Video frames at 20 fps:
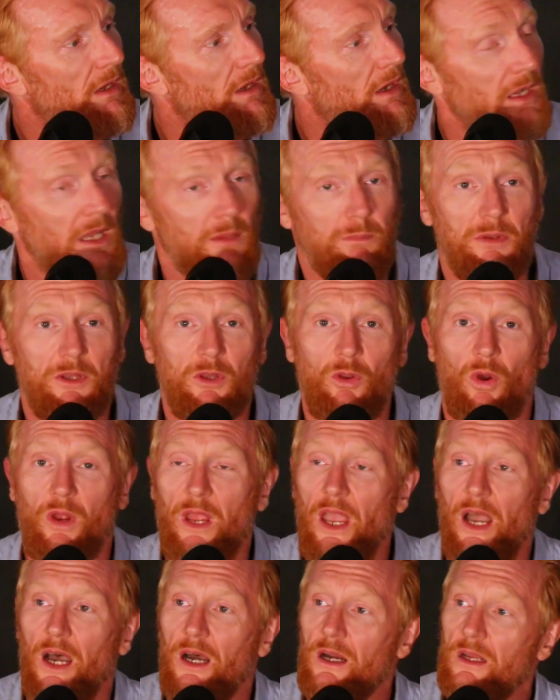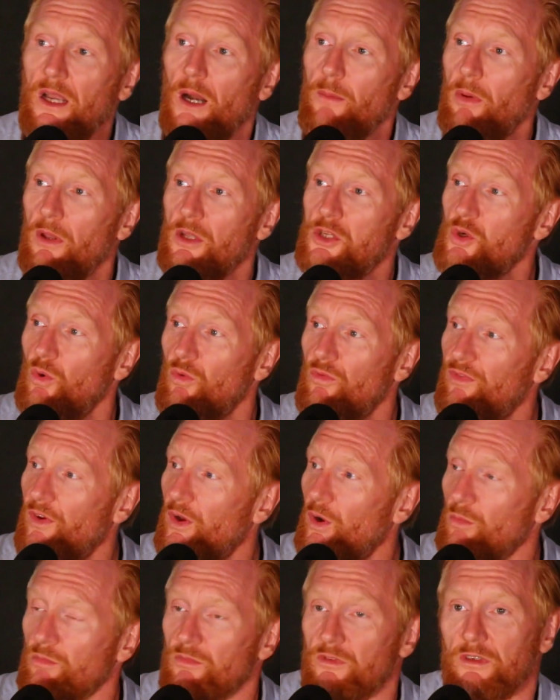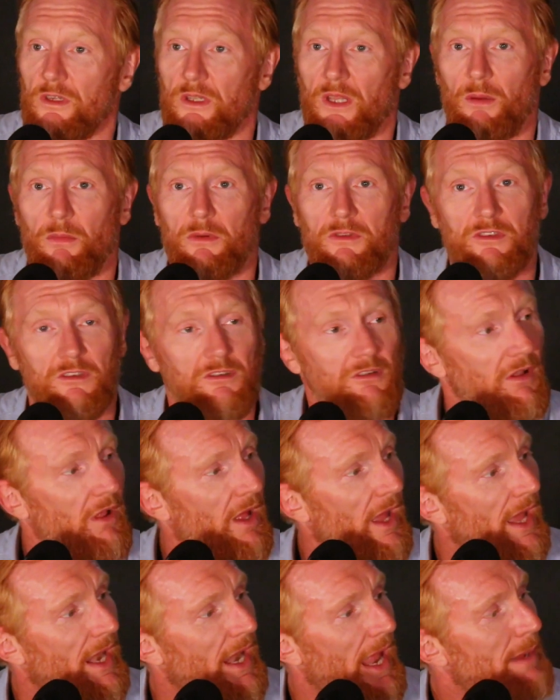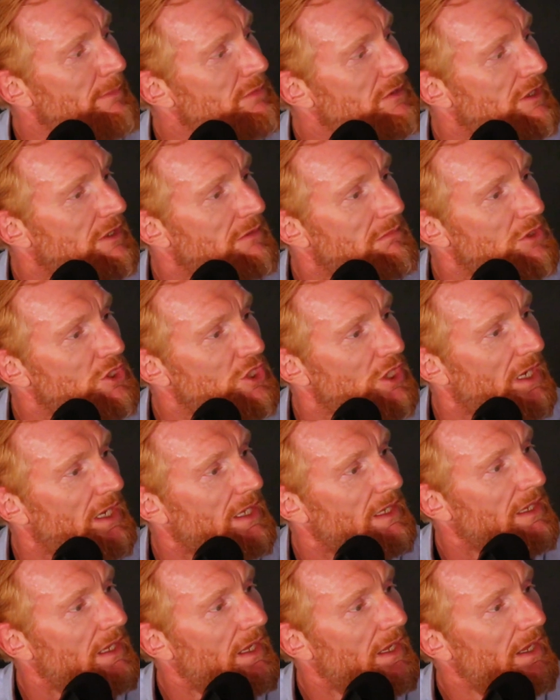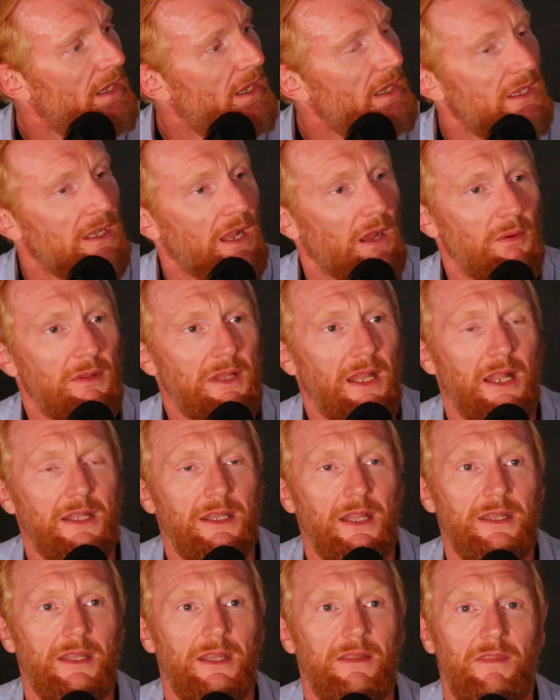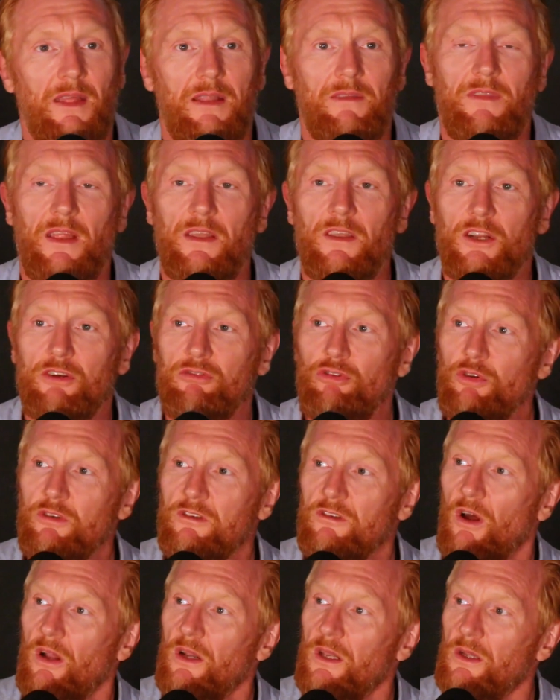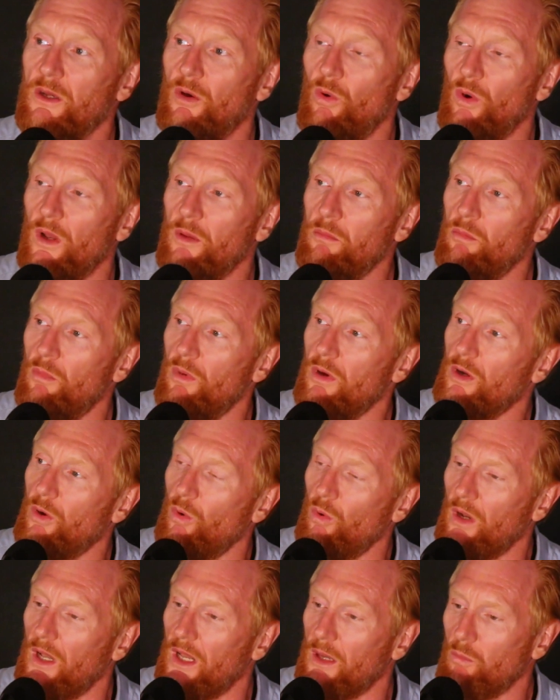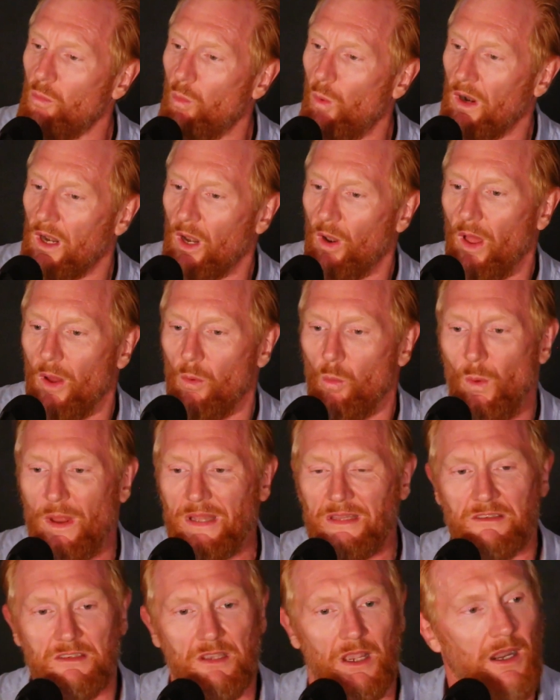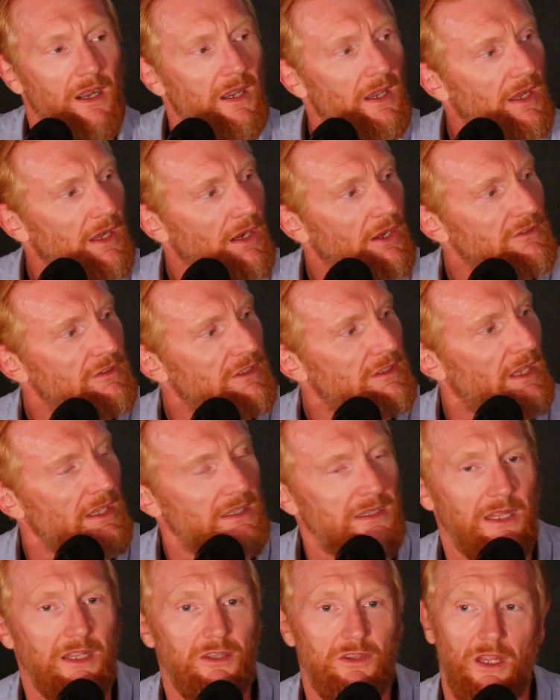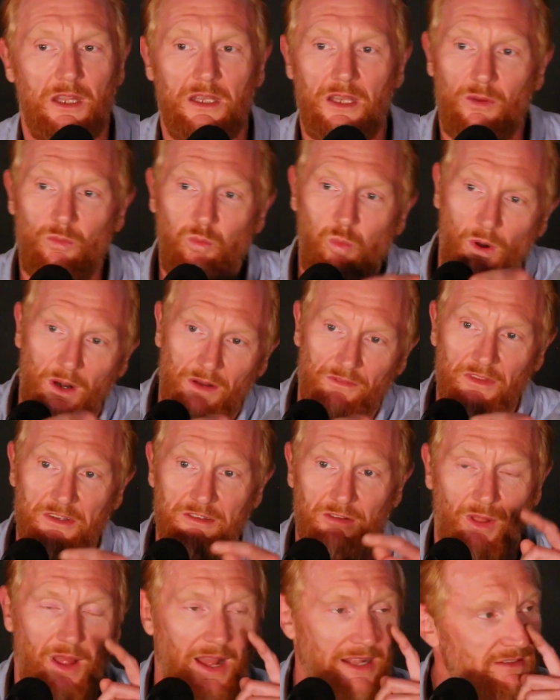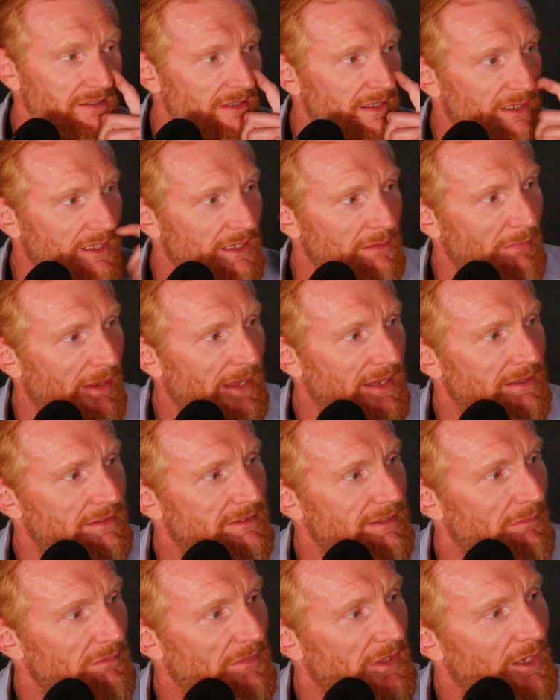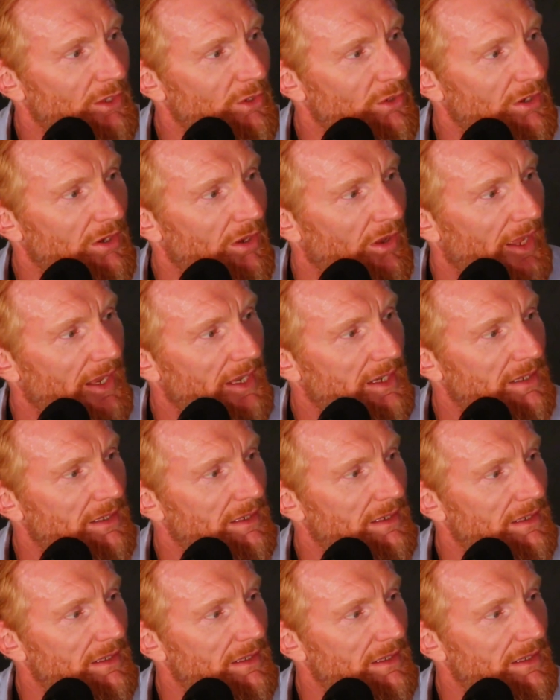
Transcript: And he would knock out a couple of short films and it was just like an absolute machine, and then the crew started calling one like Winter because he'd need one of these lights and he can make something look like